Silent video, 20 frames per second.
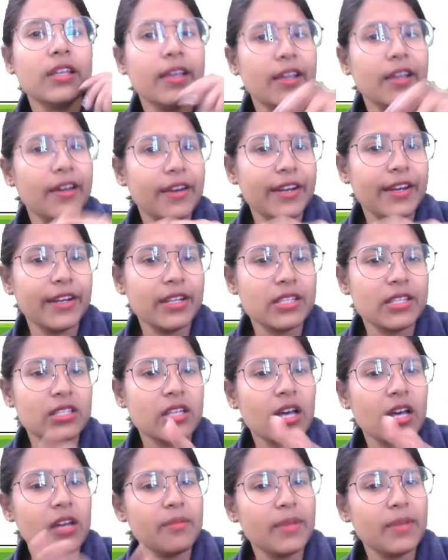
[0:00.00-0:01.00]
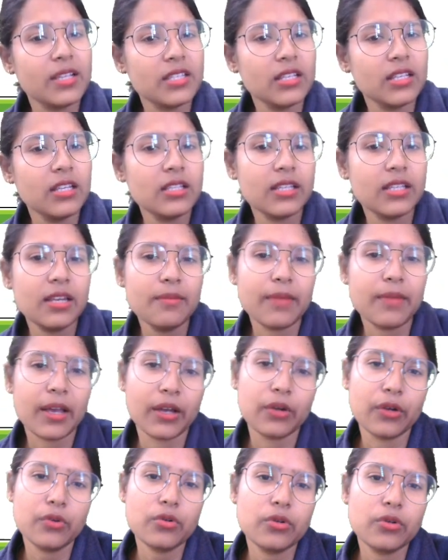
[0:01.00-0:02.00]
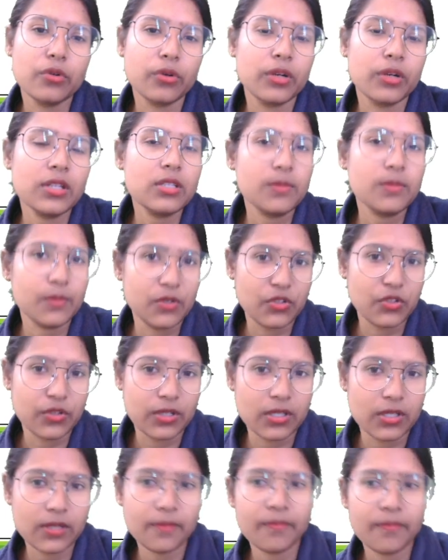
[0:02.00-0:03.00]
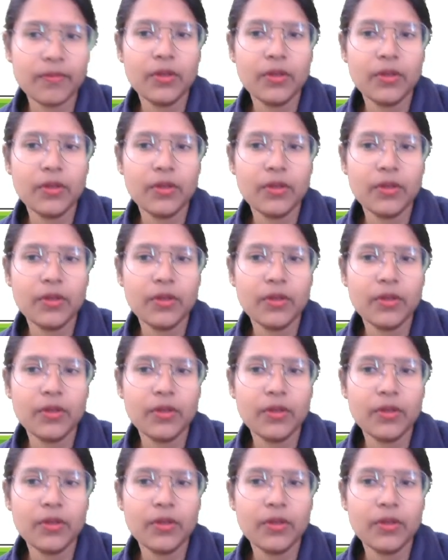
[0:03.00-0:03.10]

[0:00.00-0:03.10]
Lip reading: air and dust are bacillus and micrococcus species.